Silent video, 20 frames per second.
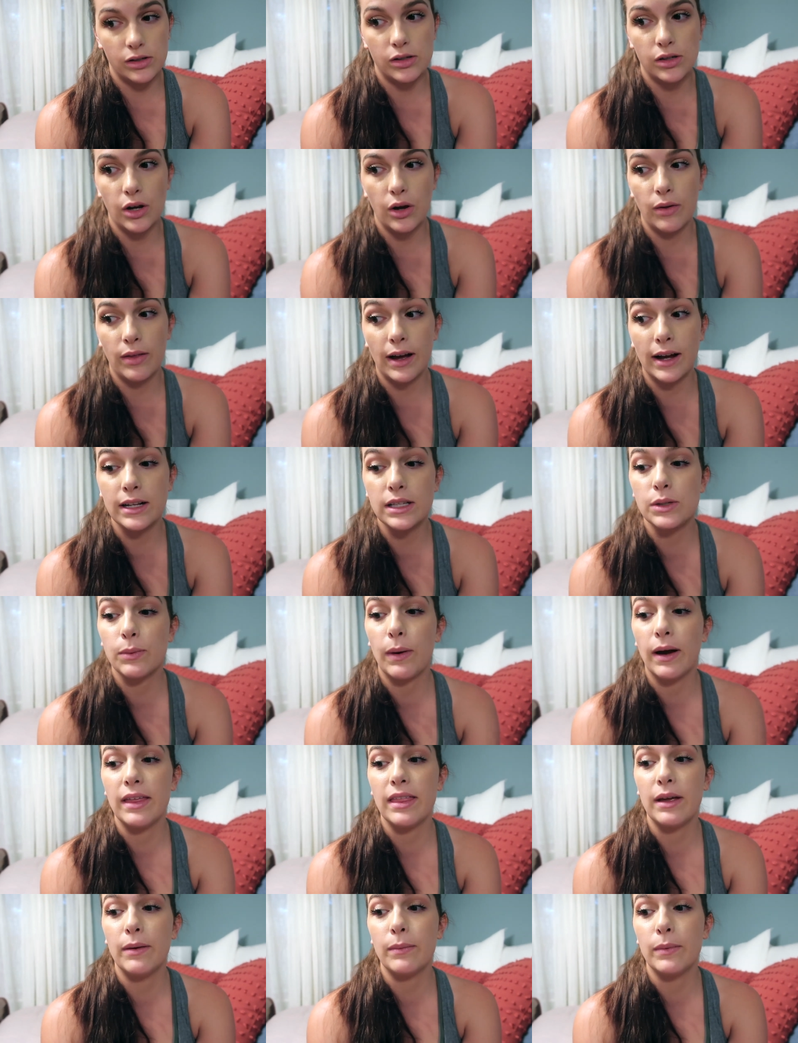So that's
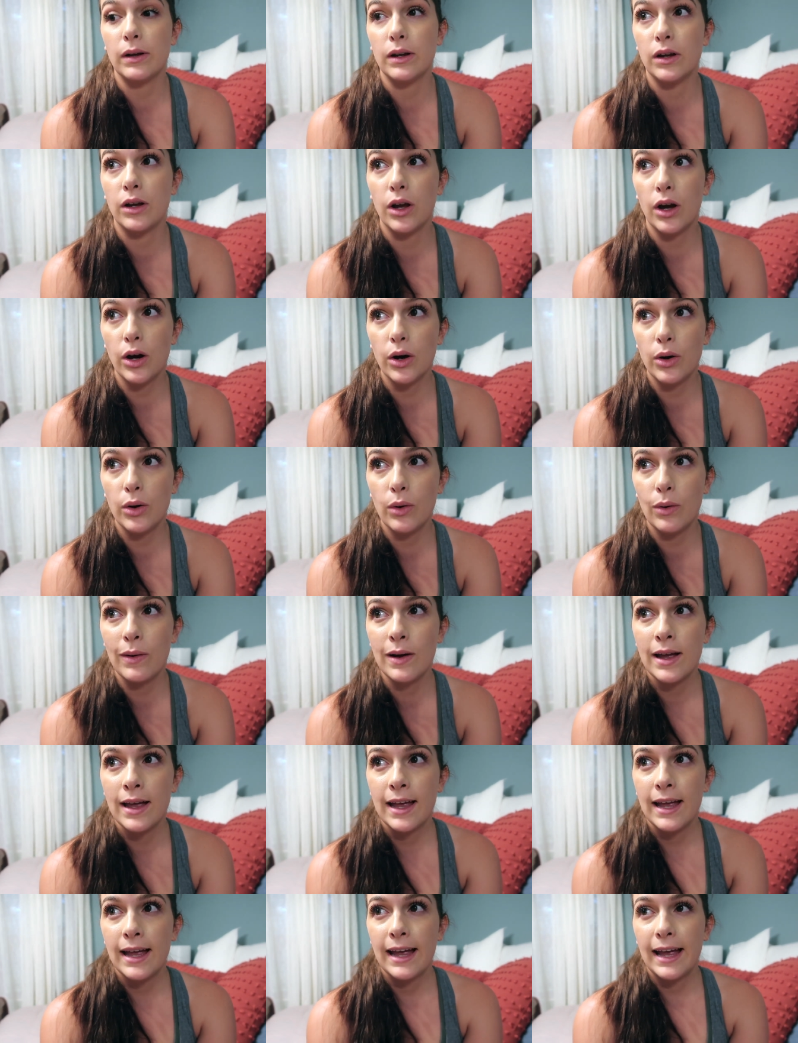why they would go,
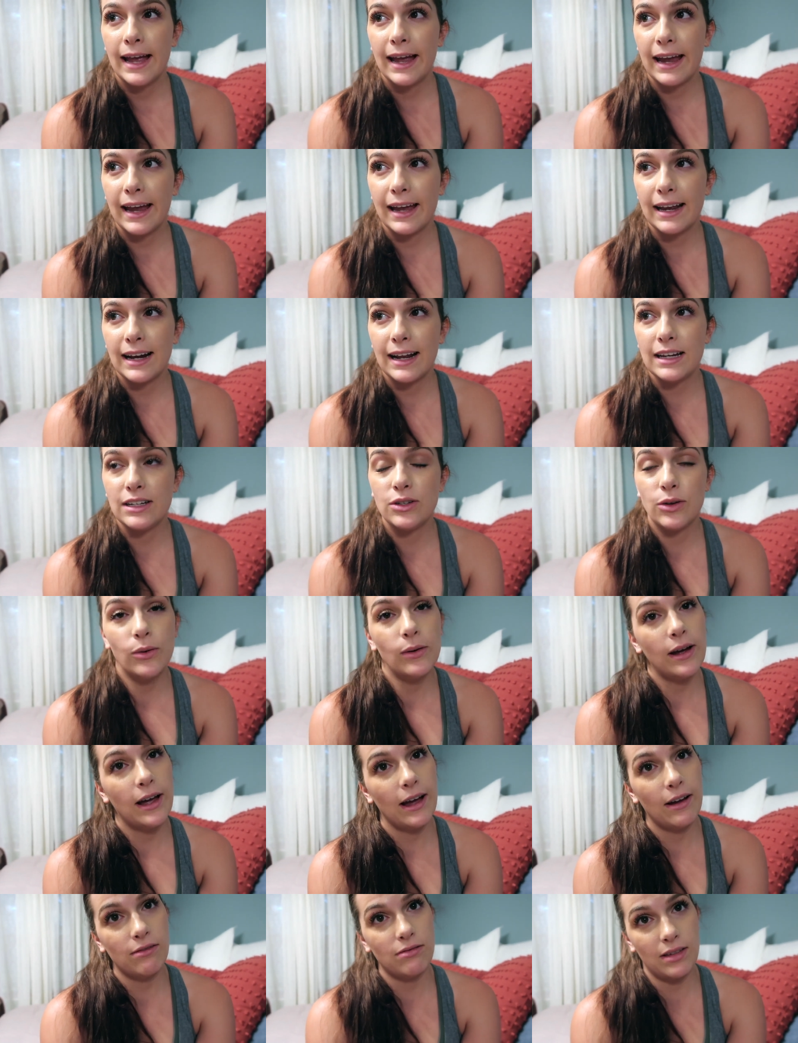and I don't
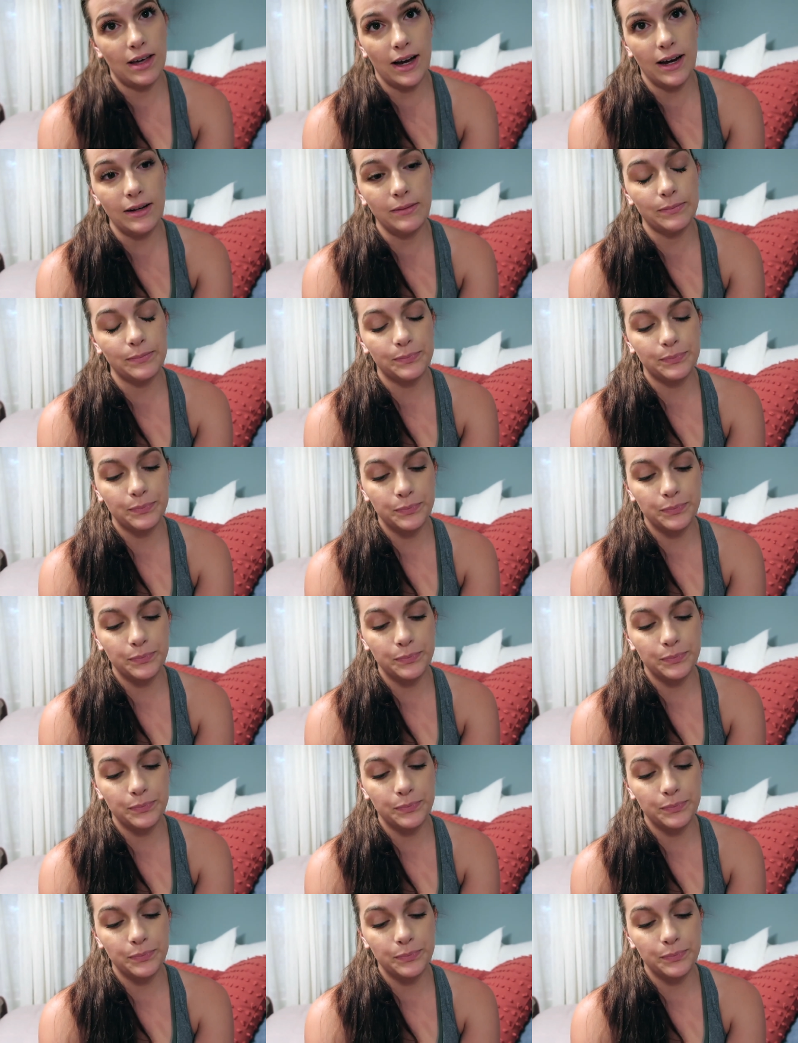have that